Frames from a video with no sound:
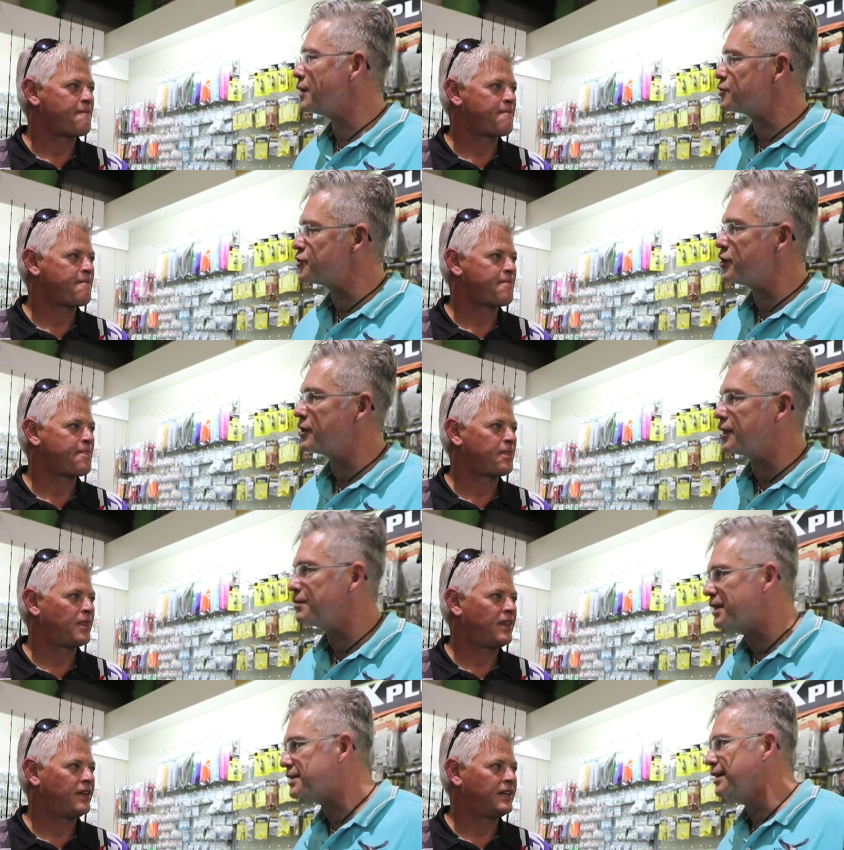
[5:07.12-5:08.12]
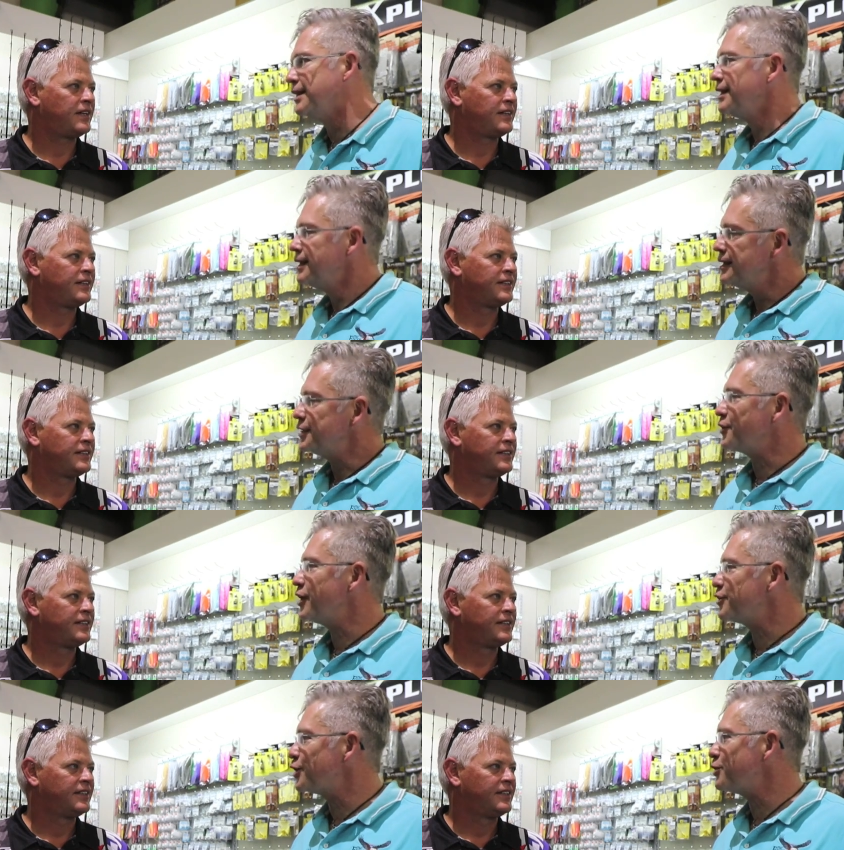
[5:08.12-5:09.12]
Speaker 1: I was also a little bit, you know,
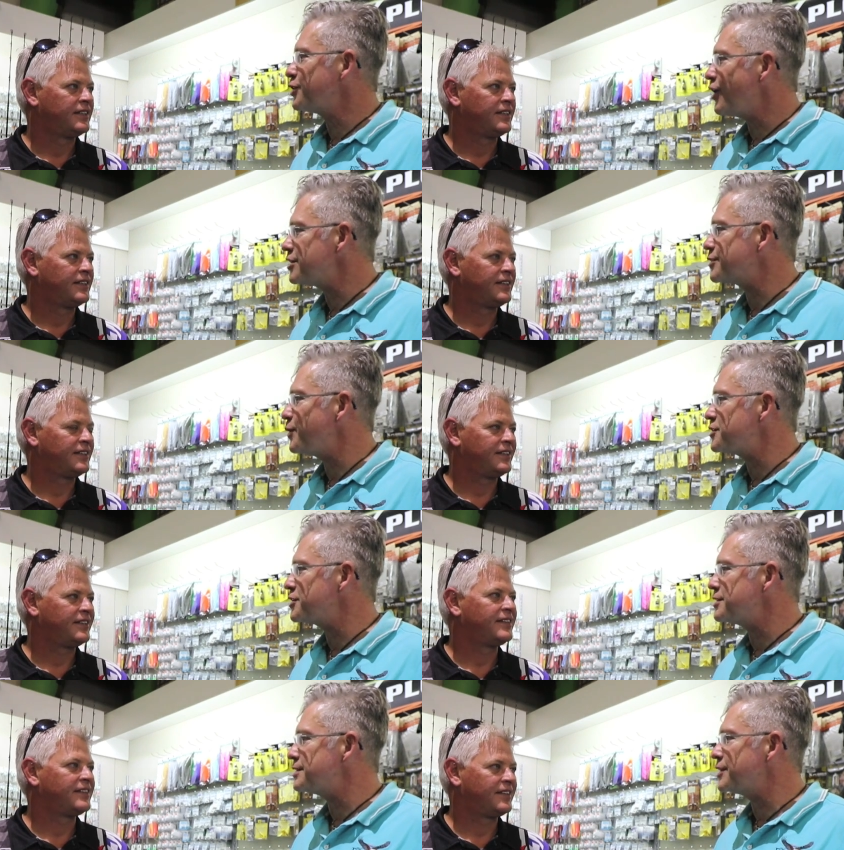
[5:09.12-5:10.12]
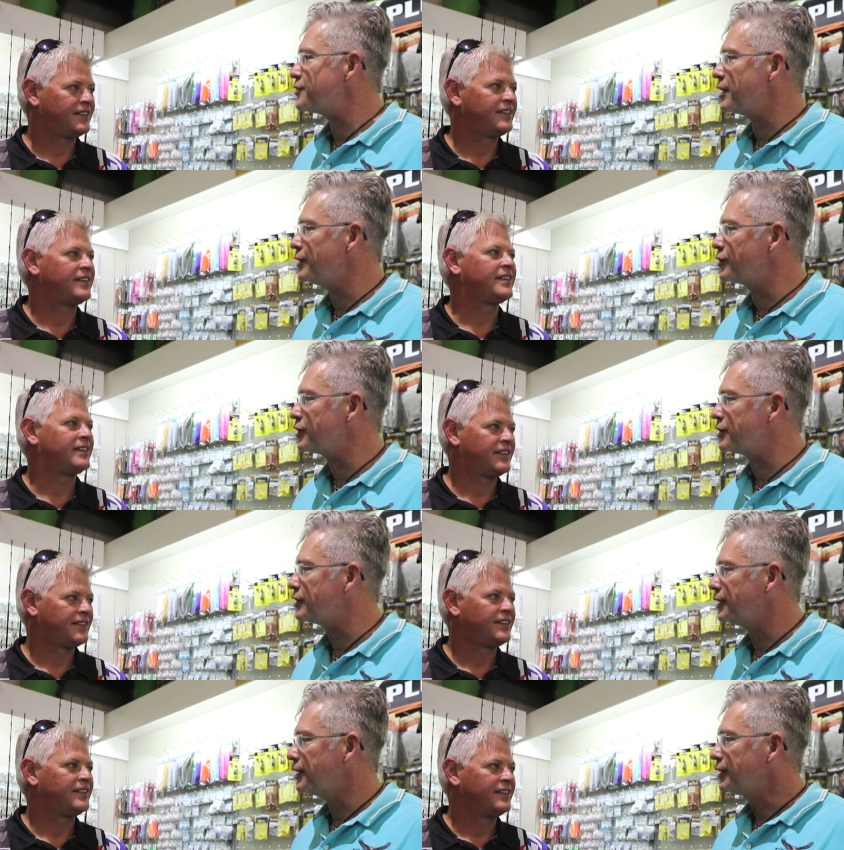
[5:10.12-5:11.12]
don't want to ask questions, etc., and look,
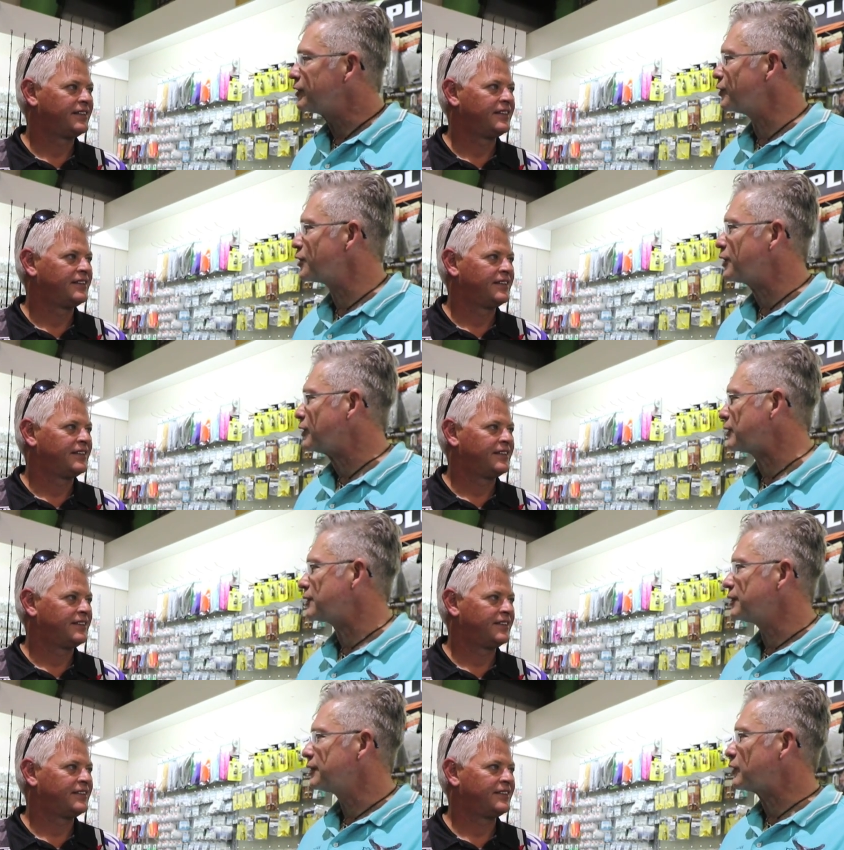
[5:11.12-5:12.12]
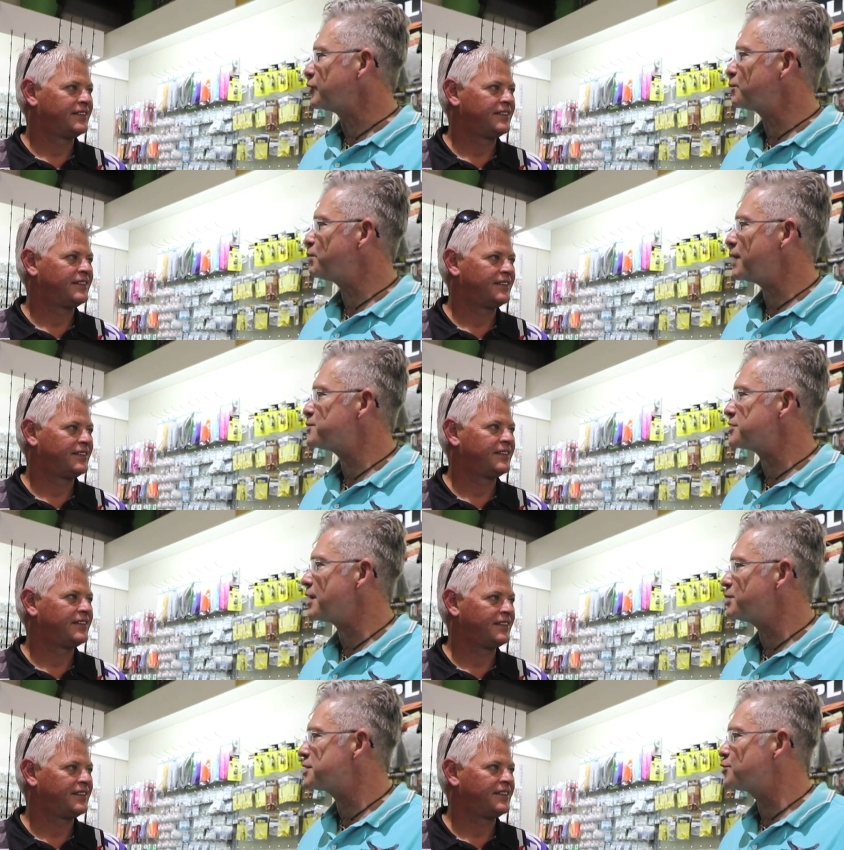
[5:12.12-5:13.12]
look, look perhaps a
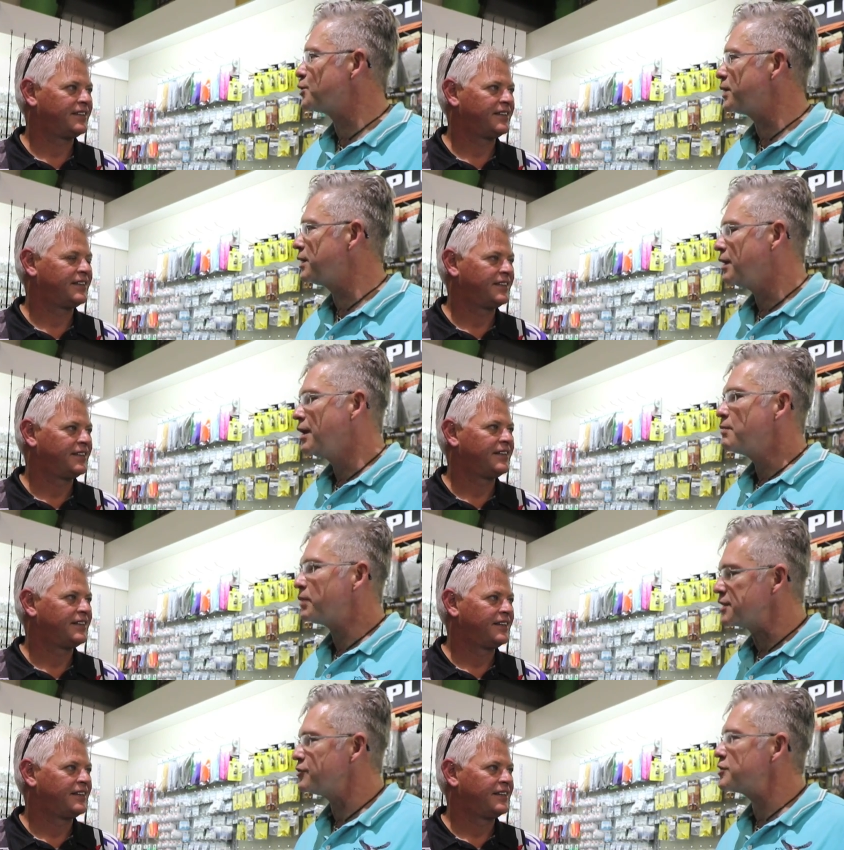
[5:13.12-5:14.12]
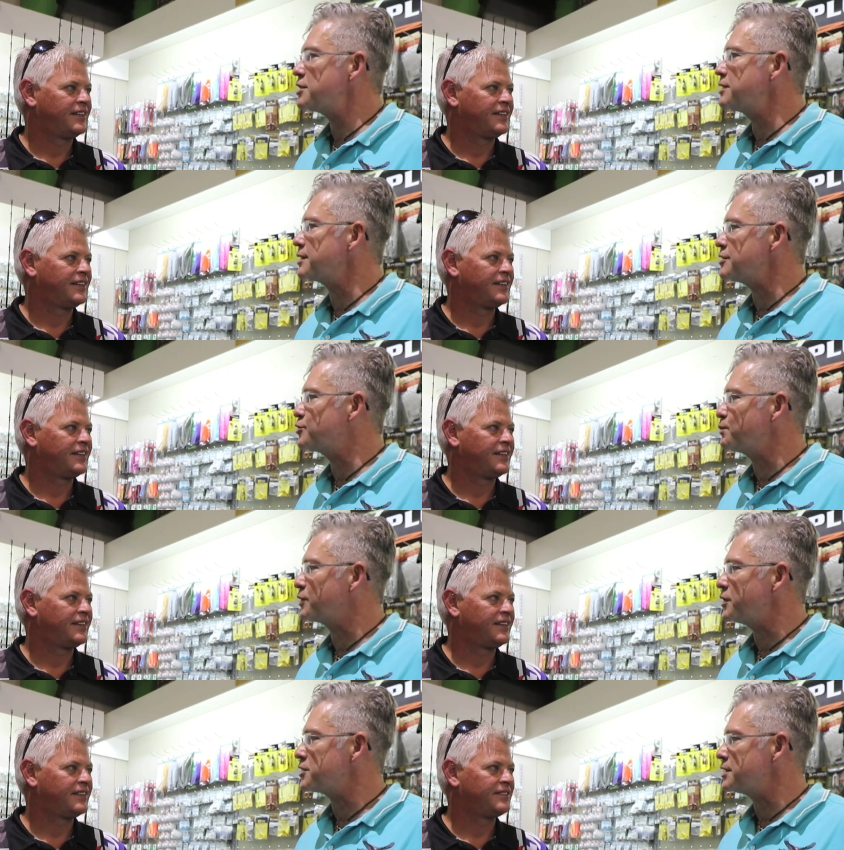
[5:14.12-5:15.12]
bit stupid. But there's no such thing as a stupid
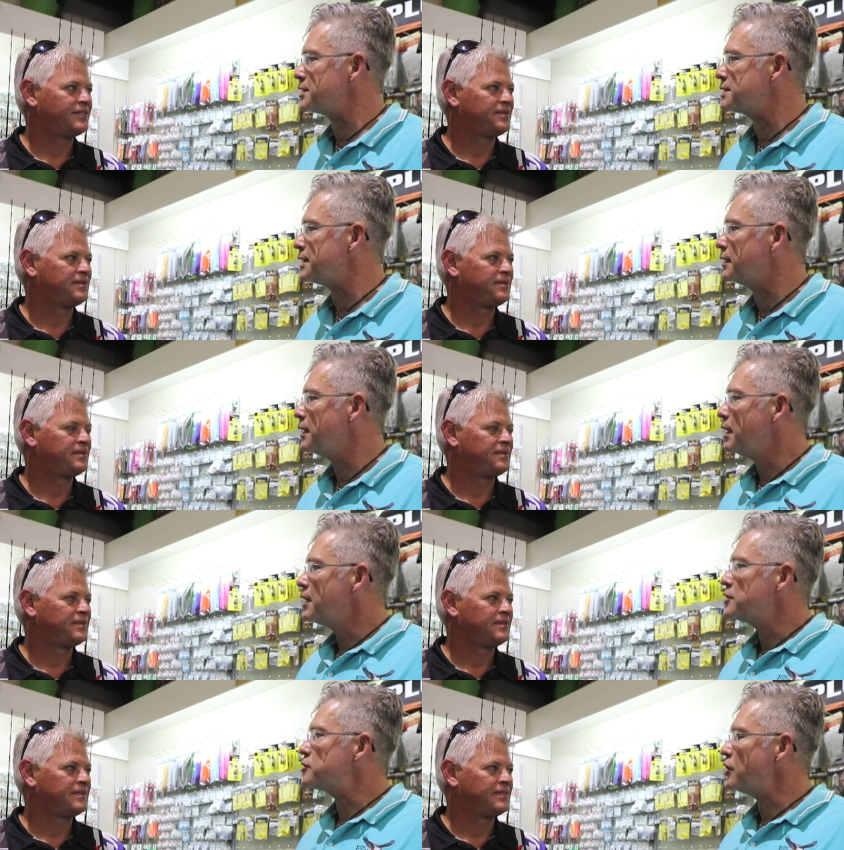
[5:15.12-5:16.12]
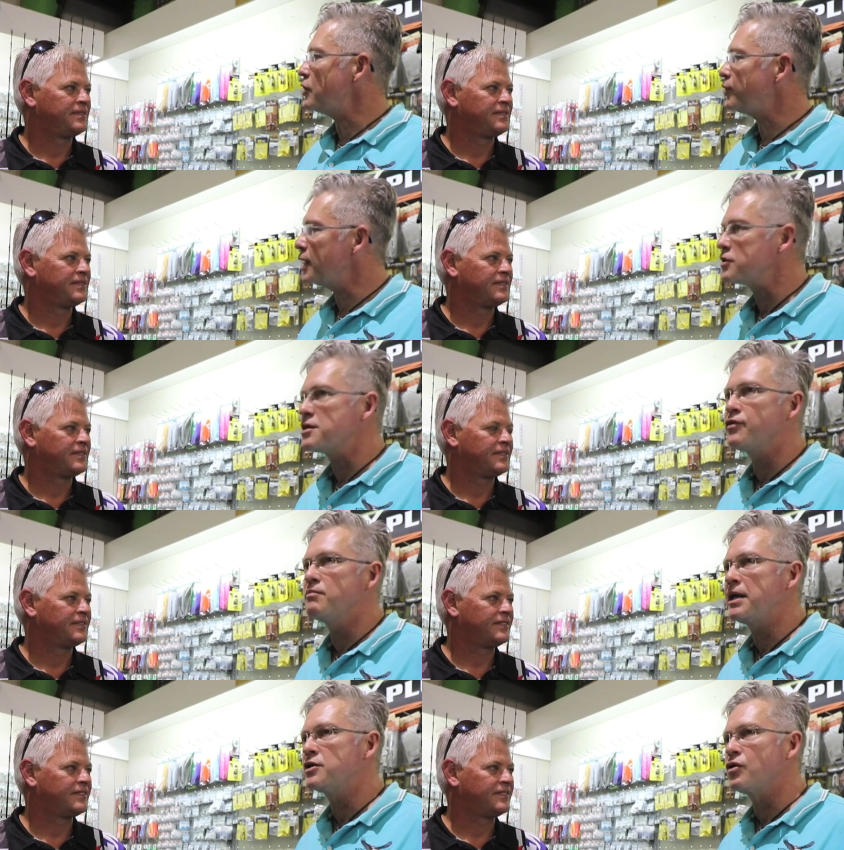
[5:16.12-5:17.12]
question, as I said. So find yourself a
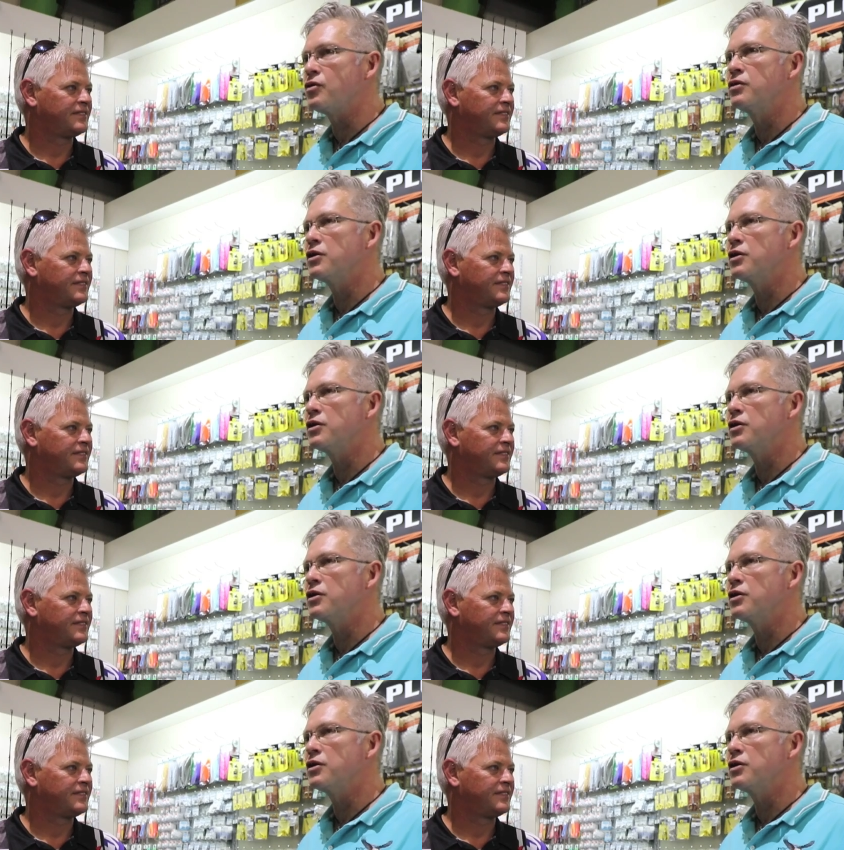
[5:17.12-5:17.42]
mentor,